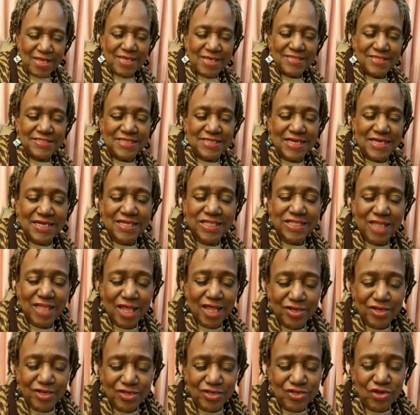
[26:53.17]

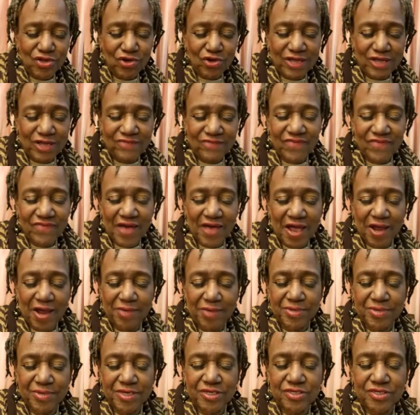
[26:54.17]
Declutter your
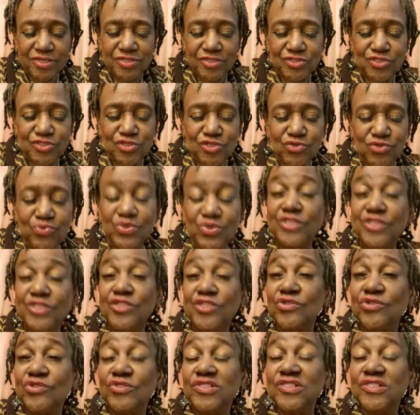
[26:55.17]
environment to
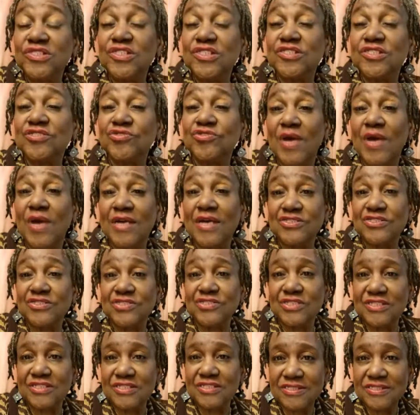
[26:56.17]
reduce
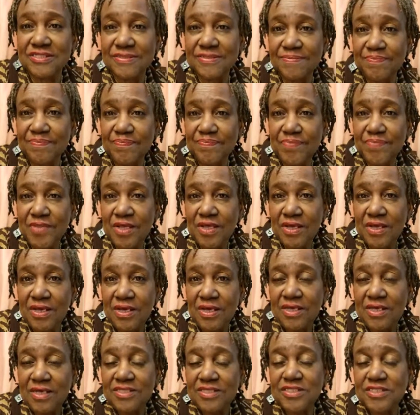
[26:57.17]
distractions.
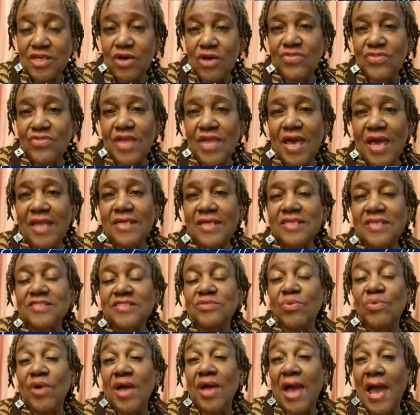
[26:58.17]
So that
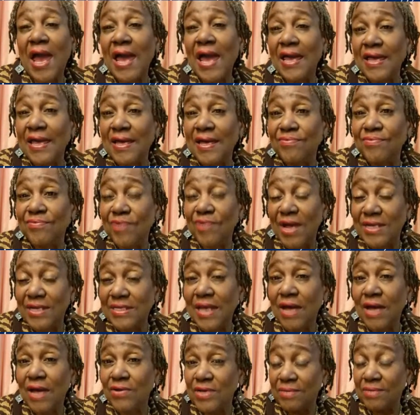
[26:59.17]
is where I am right
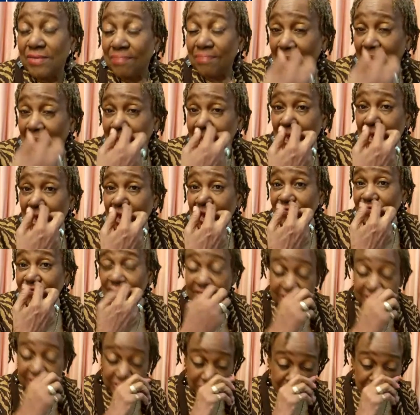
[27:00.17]
now in my life,
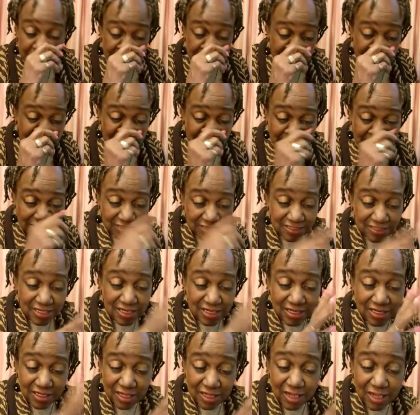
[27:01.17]
is to
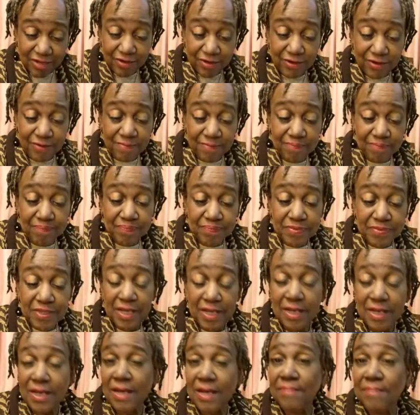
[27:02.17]
declutter
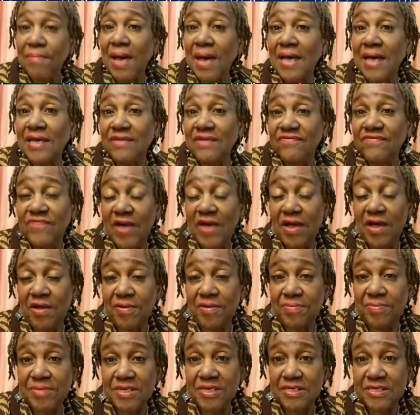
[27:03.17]
my
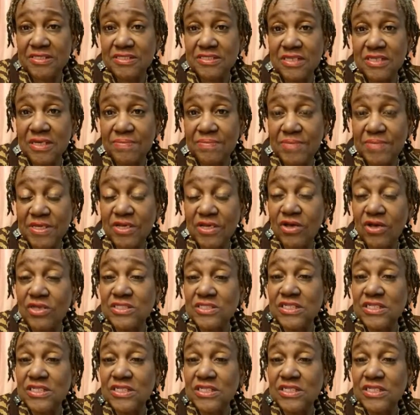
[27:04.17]
environment because